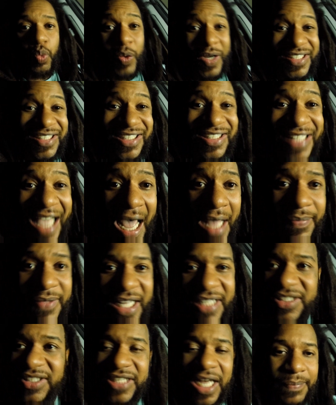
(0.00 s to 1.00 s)
We
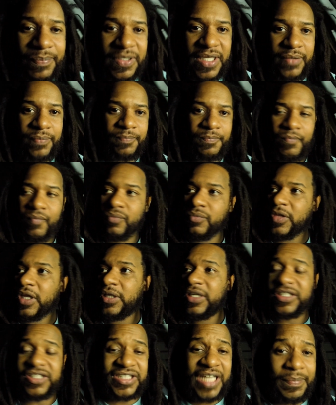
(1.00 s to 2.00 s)
stopped at Sutton,
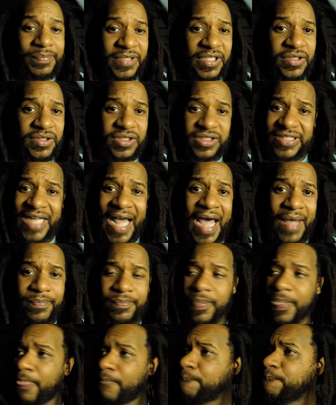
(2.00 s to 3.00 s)
the Sutton stop.
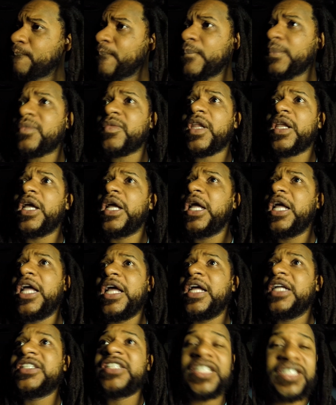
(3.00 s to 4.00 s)

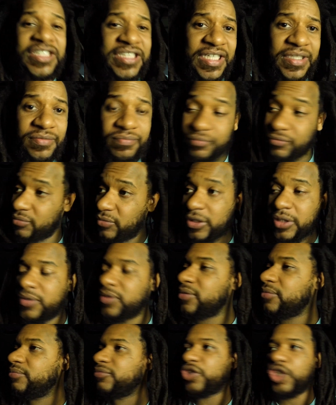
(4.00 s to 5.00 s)

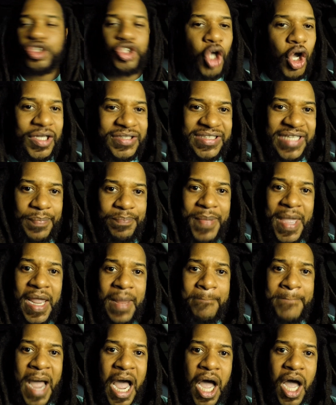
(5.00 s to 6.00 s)
The door said
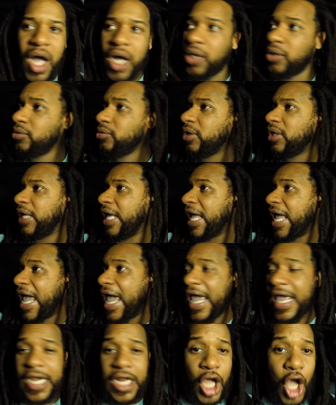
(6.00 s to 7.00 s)
bing bong,
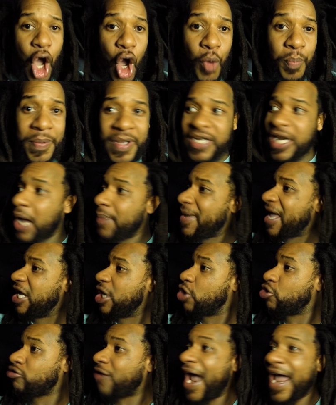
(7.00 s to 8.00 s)
and it opened up,
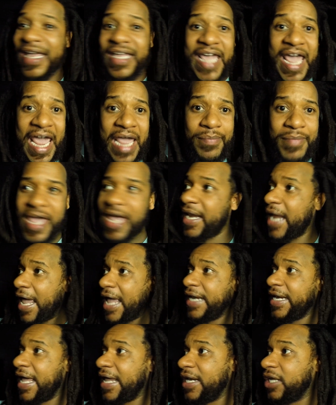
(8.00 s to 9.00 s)
and a rat came in,
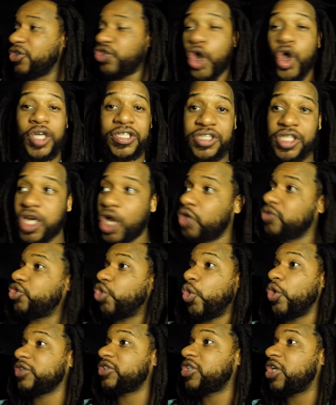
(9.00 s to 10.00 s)
and then the doors closed.
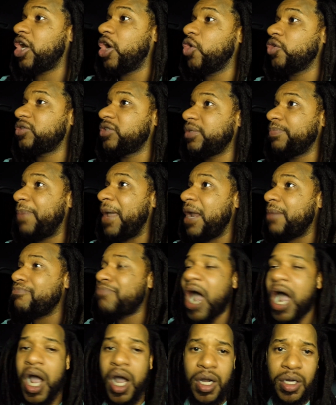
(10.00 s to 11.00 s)
Doors closing, bing
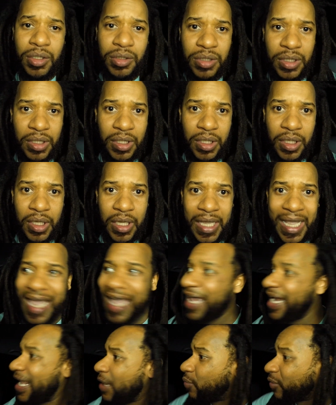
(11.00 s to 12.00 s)
bong,
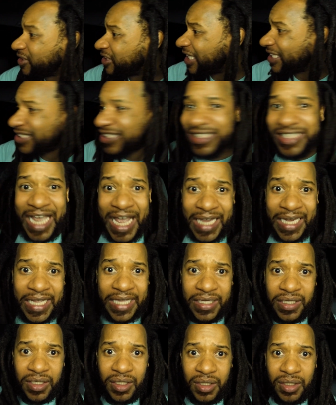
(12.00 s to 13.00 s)
and it was just
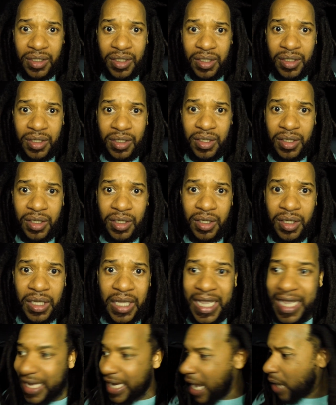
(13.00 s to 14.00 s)
chilling.
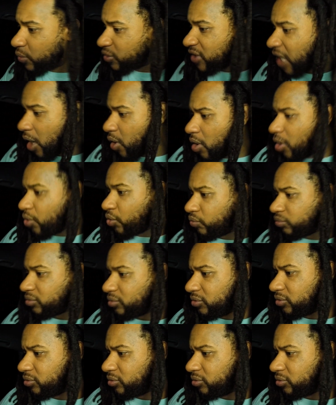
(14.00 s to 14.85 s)
And I was like, whoa.